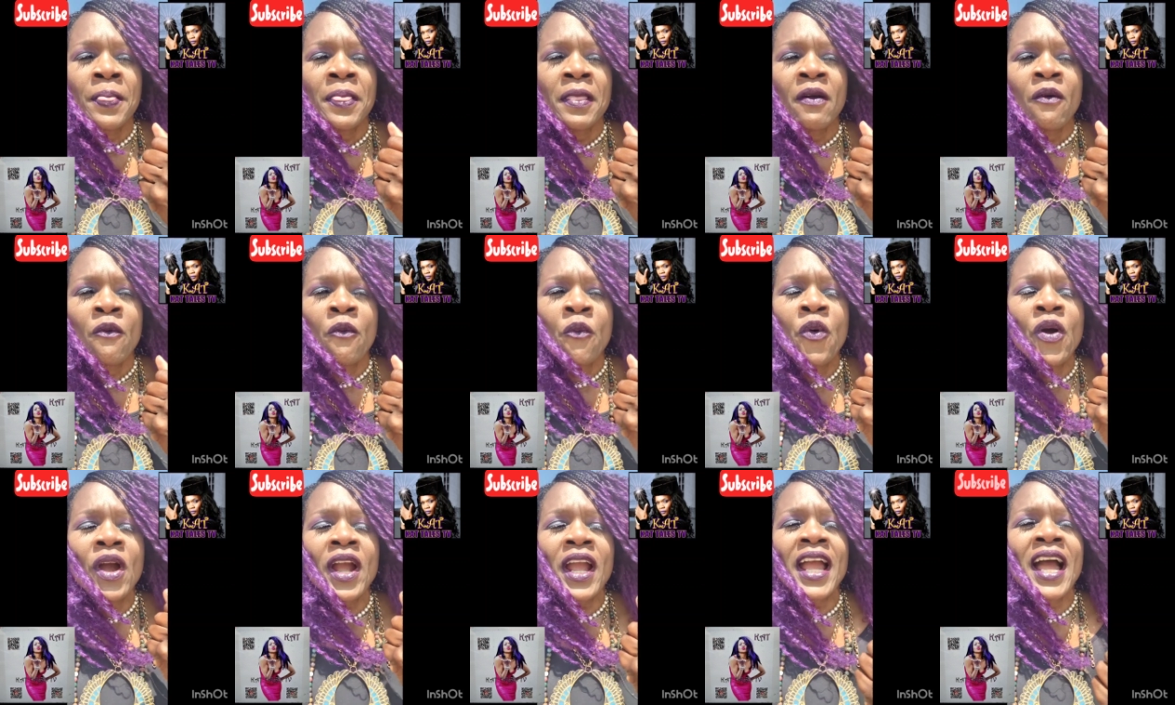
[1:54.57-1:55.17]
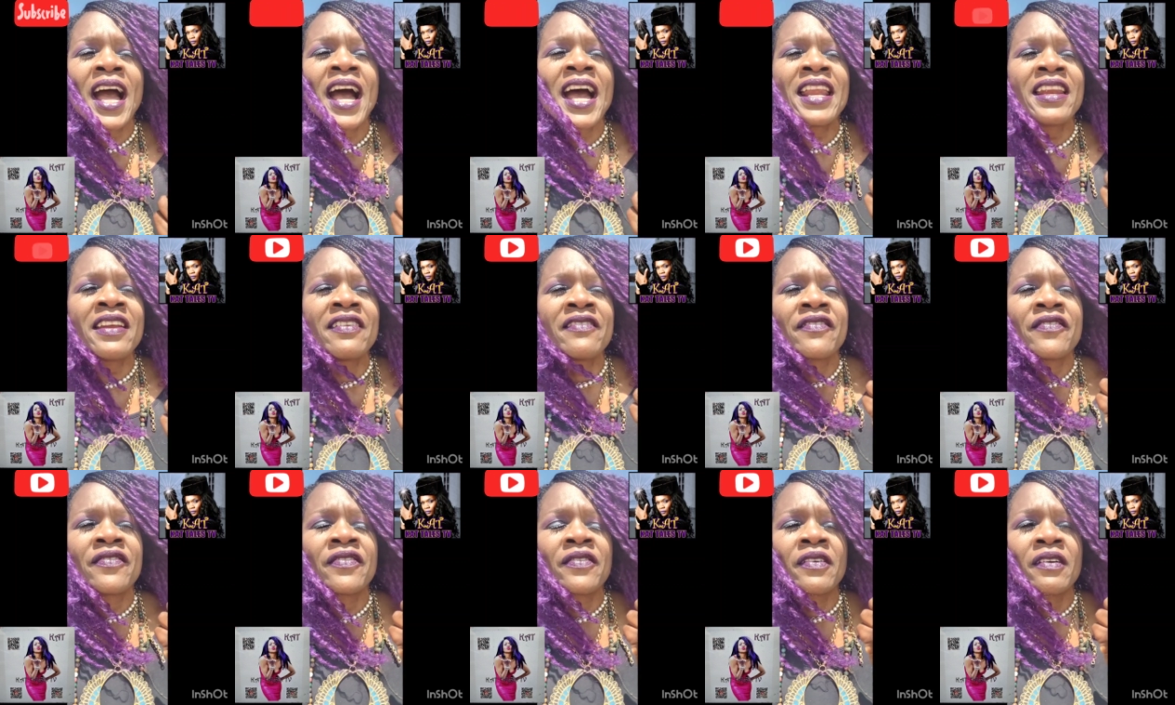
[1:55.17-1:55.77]
What kind
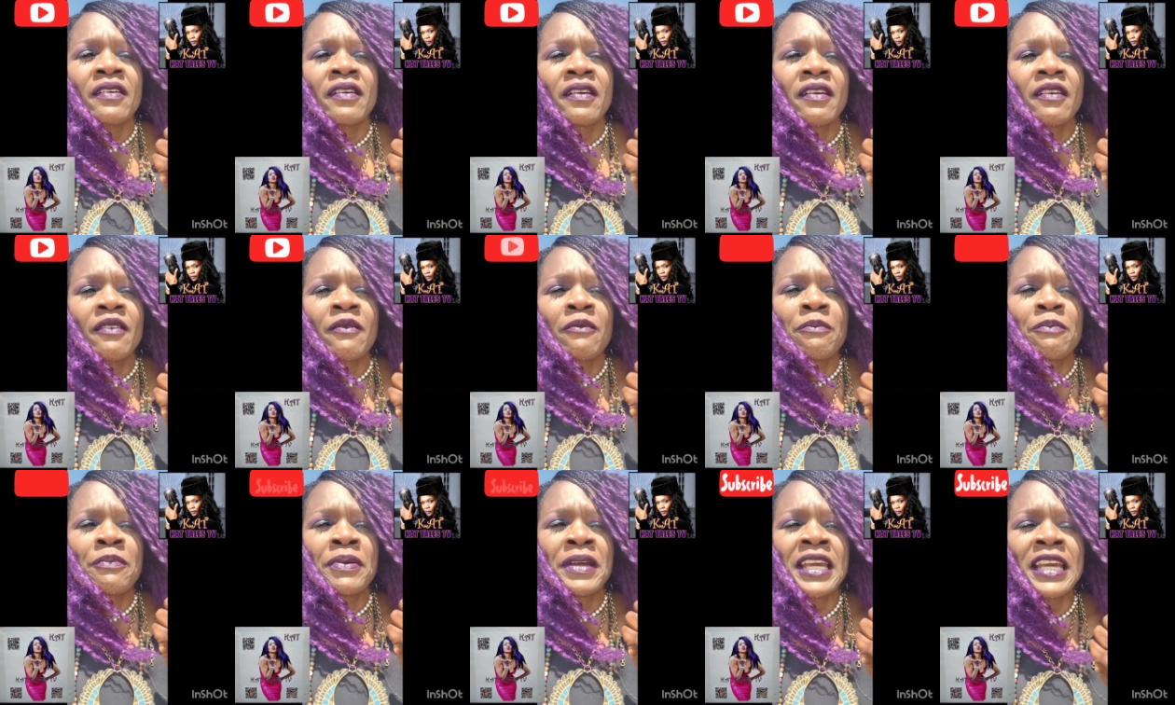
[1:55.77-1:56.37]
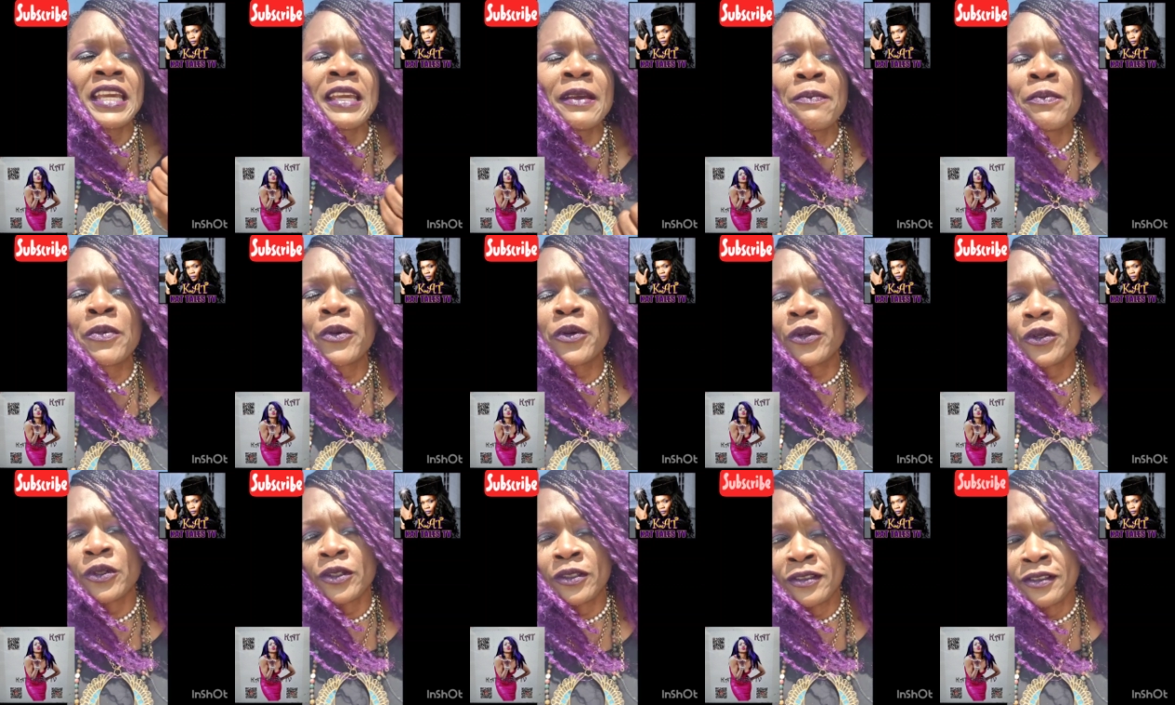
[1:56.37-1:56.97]
of
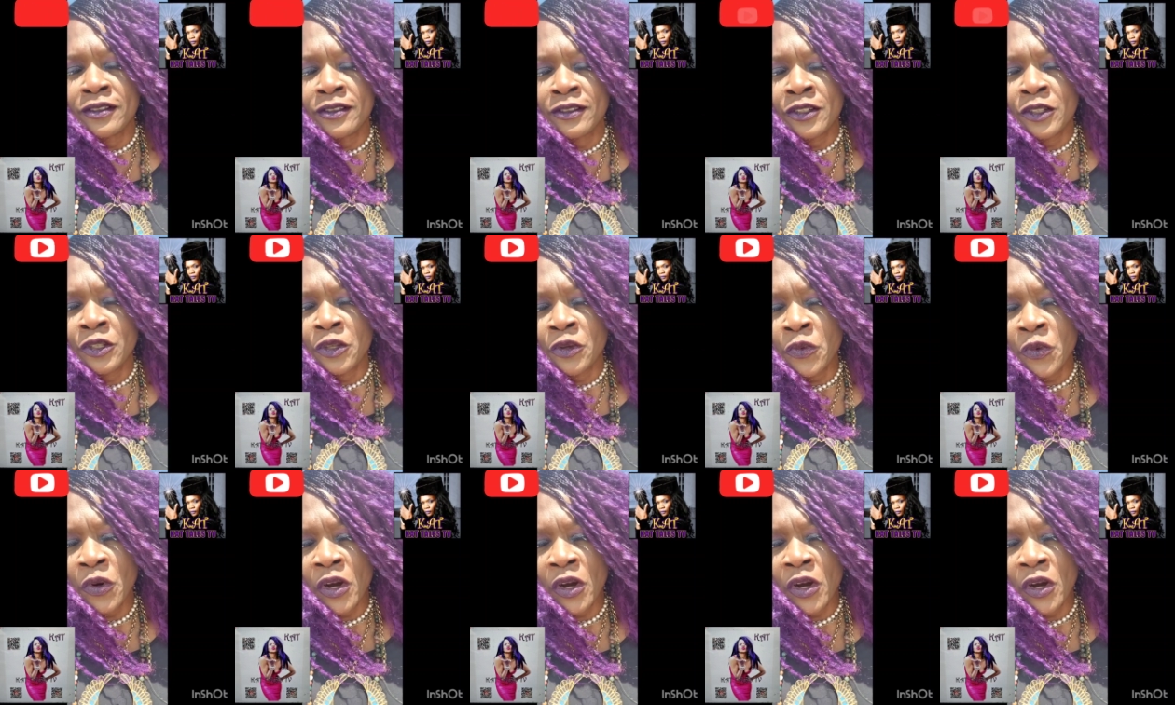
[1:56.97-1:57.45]
people do you